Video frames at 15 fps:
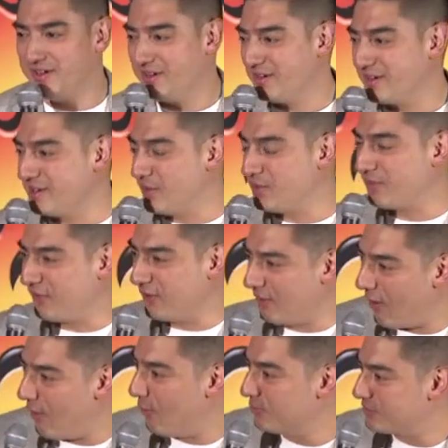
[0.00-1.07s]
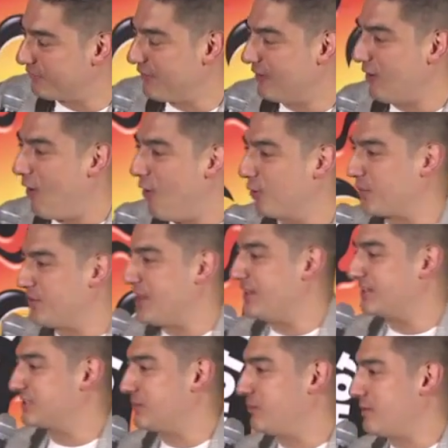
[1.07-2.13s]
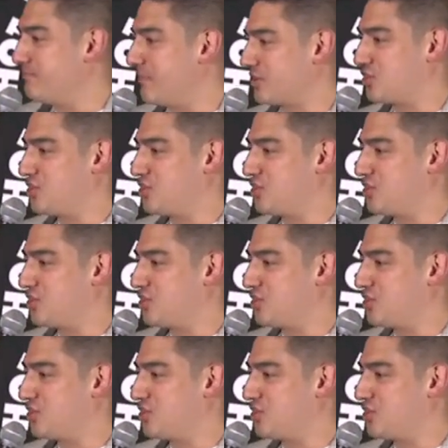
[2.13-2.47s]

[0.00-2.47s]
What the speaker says: You know when you feel old when you hear someone much